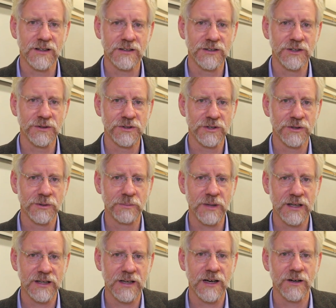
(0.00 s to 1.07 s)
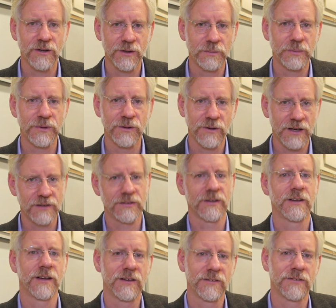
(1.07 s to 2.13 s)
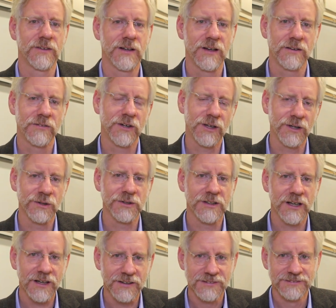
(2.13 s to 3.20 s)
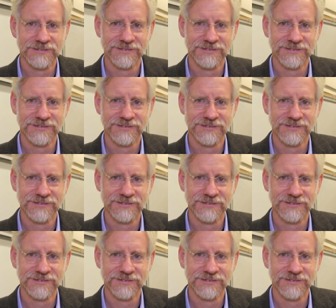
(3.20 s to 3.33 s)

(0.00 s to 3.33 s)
on YouTube, and I hope you have a, a, a very good day.